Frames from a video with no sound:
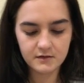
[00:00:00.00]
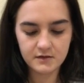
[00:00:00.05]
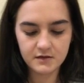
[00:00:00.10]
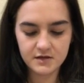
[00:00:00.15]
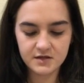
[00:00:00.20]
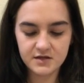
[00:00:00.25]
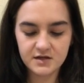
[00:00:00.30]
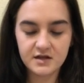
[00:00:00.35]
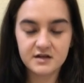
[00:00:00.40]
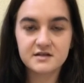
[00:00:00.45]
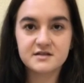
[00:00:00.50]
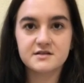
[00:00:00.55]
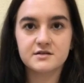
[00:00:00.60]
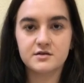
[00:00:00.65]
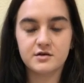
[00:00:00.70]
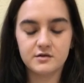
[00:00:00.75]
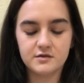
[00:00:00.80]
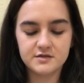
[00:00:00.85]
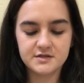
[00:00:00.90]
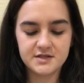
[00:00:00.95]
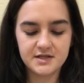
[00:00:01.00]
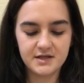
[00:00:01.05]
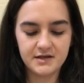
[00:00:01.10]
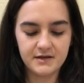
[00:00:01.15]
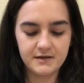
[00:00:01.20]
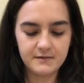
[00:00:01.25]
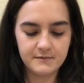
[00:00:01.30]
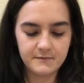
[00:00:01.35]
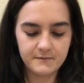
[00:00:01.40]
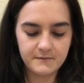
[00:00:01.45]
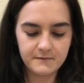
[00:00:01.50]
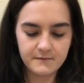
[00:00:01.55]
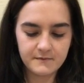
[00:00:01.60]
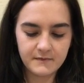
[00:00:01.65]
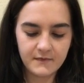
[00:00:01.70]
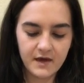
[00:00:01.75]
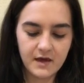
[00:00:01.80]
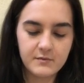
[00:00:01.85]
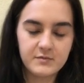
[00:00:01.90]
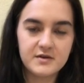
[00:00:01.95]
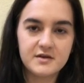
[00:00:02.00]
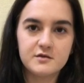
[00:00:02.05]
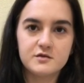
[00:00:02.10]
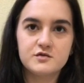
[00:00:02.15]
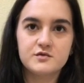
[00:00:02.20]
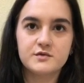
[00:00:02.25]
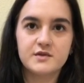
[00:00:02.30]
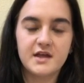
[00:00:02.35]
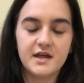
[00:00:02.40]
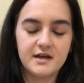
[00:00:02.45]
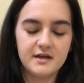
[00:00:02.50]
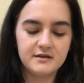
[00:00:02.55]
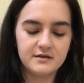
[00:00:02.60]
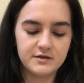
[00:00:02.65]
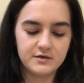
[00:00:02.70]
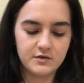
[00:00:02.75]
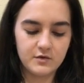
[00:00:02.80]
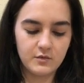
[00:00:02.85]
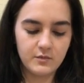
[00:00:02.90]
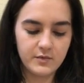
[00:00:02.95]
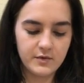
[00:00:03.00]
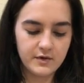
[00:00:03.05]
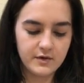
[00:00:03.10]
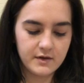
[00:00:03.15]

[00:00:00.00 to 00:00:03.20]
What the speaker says: conducts and holds heat, can be used with any lube,